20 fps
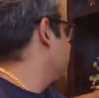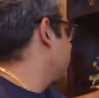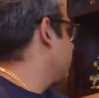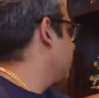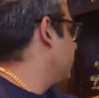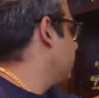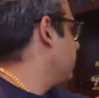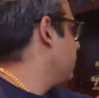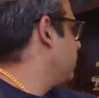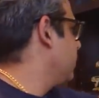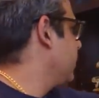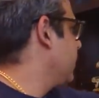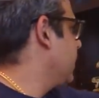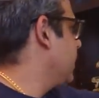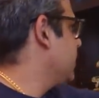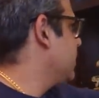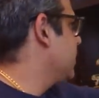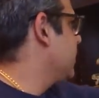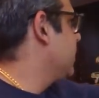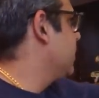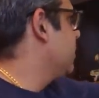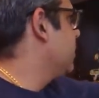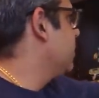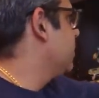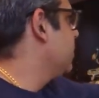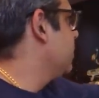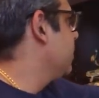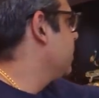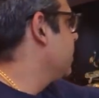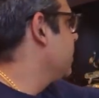So yes,
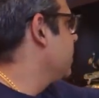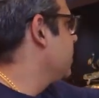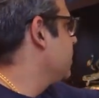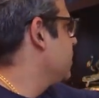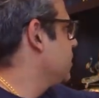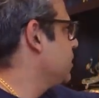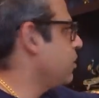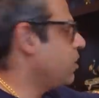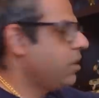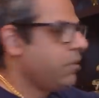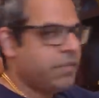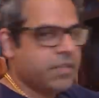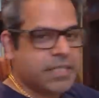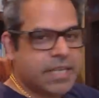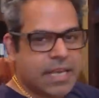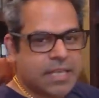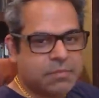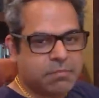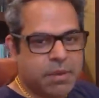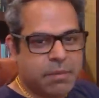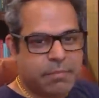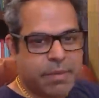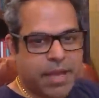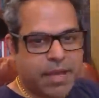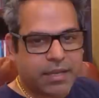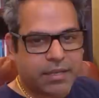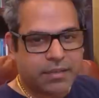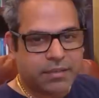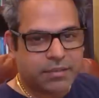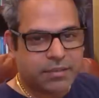she always has my
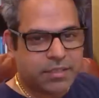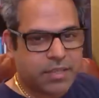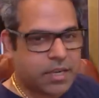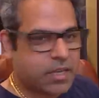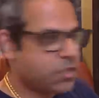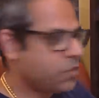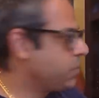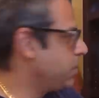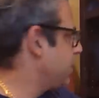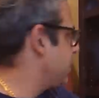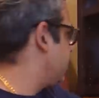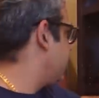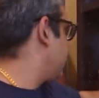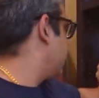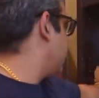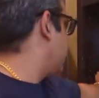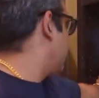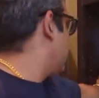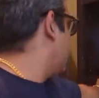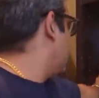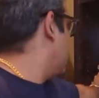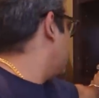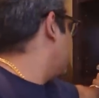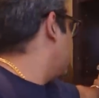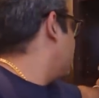back. Saraswati and then